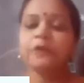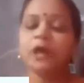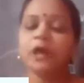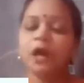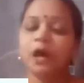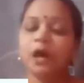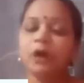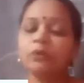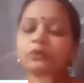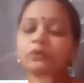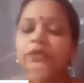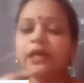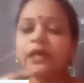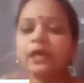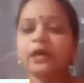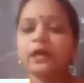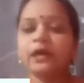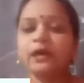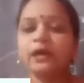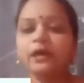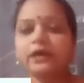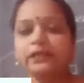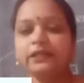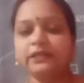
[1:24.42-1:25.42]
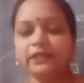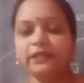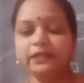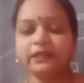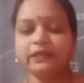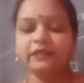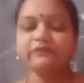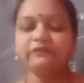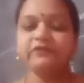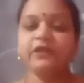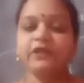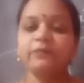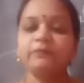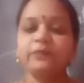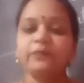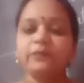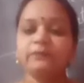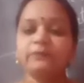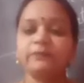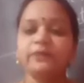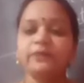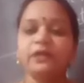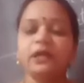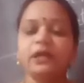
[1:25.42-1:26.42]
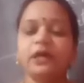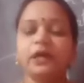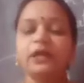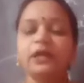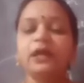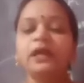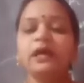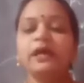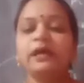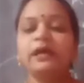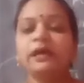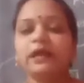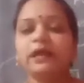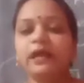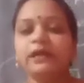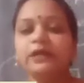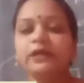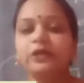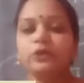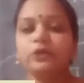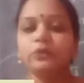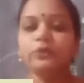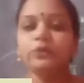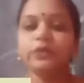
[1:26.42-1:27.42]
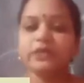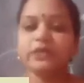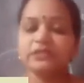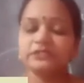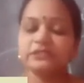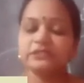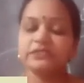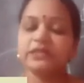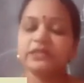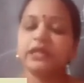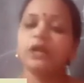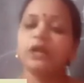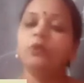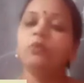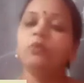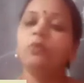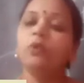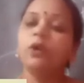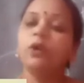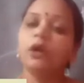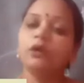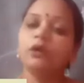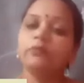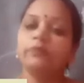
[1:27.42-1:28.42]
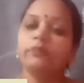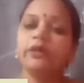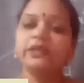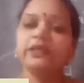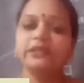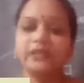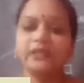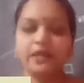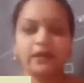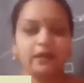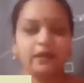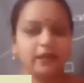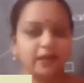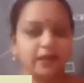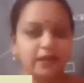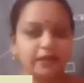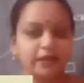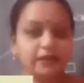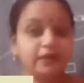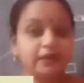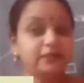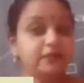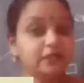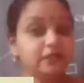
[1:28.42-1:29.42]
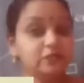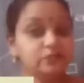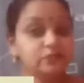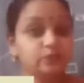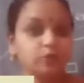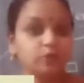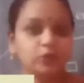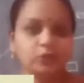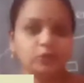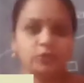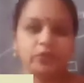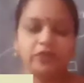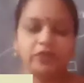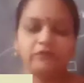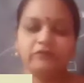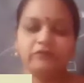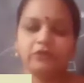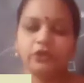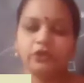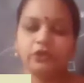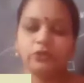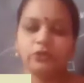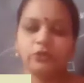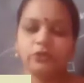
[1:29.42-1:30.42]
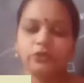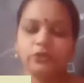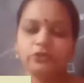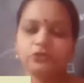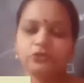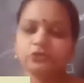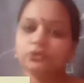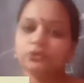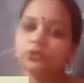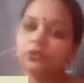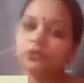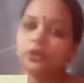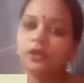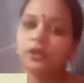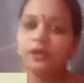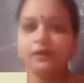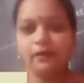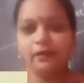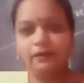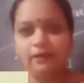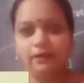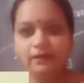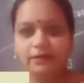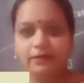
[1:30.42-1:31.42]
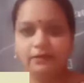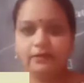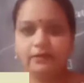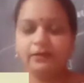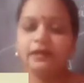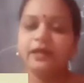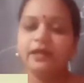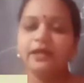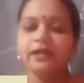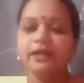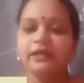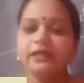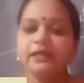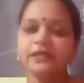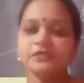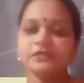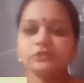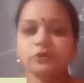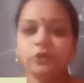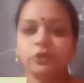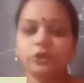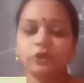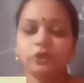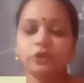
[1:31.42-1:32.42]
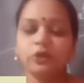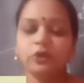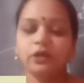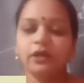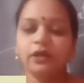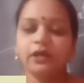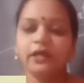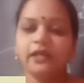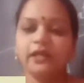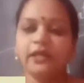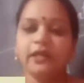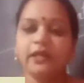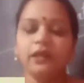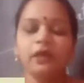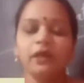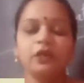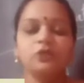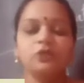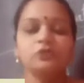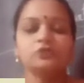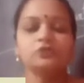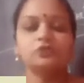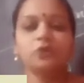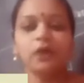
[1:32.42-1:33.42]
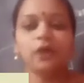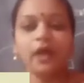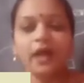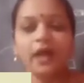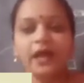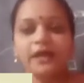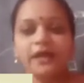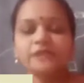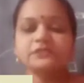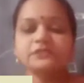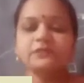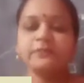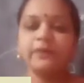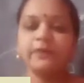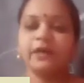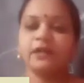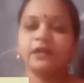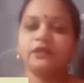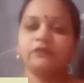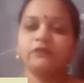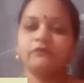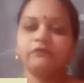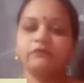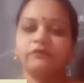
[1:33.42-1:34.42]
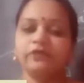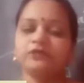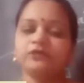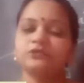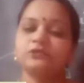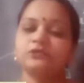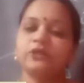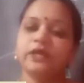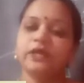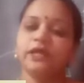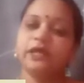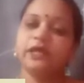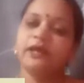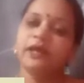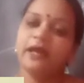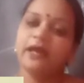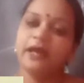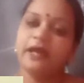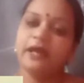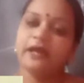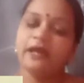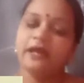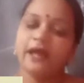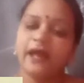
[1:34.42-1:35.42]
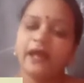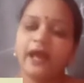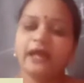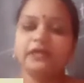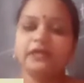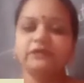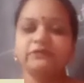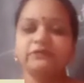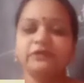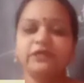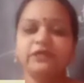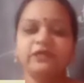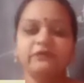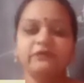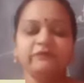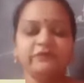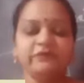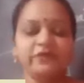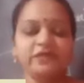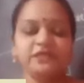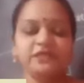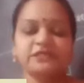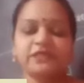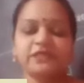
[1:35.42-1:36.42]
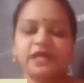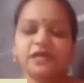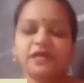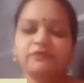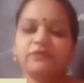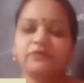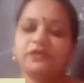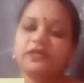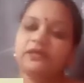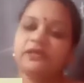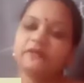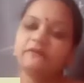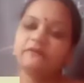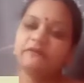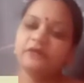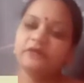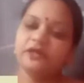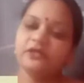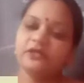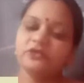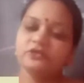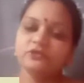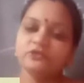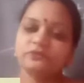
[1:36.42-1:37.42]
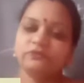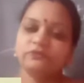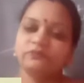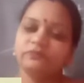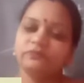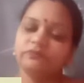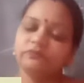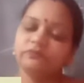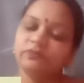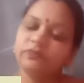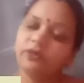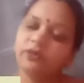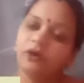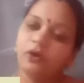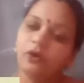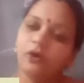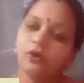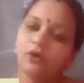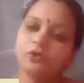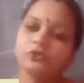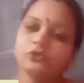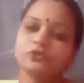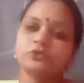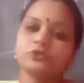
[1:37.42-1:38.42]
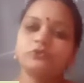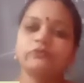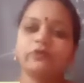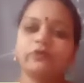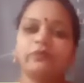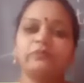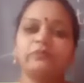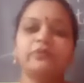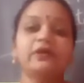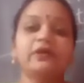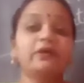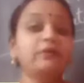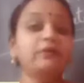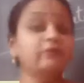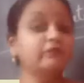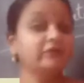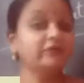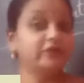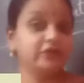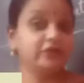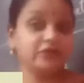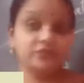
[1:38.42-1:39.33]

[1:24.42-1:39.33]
how they are related? The different people are related to each other and what way they are related. That's what today we are going to learn. Yes, are you all ready? So as a part of it today, first activity, that is also from the